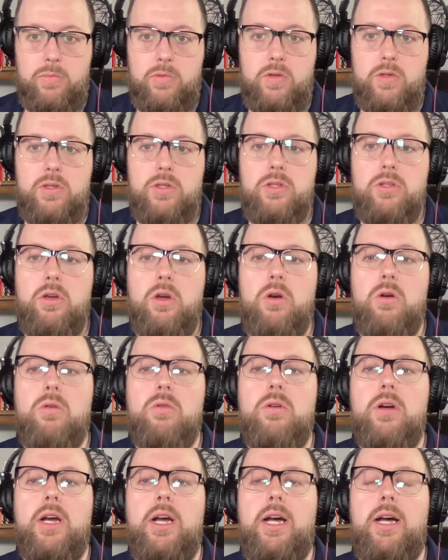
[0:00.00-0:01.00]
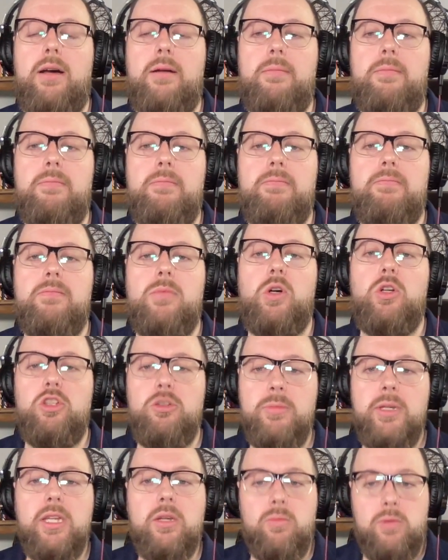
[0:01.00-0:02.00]
So
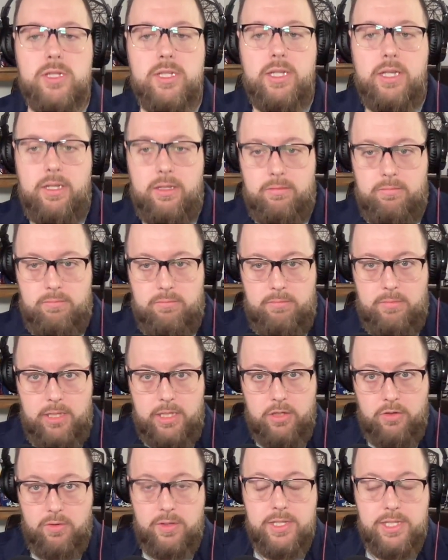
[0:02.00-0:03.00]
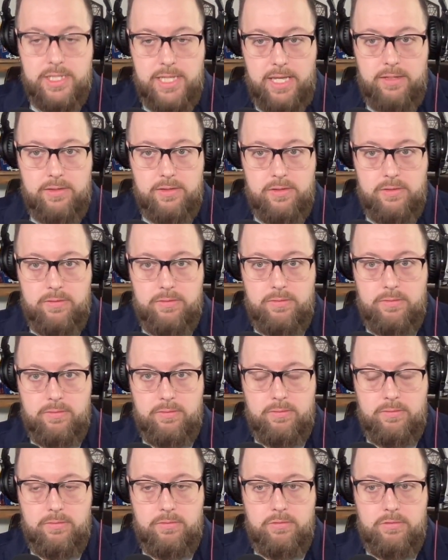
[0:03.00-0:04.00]
ultimately, what's going to increase sales
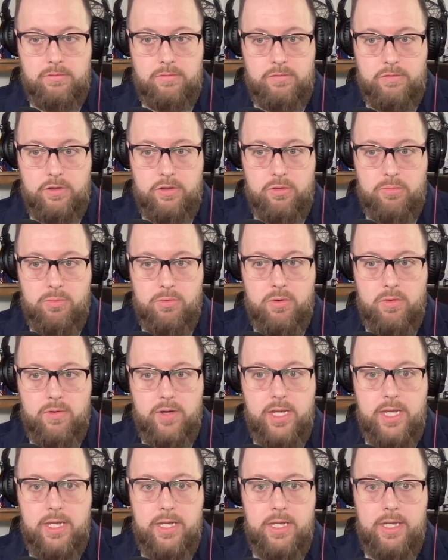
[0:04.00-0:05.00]
for your brewery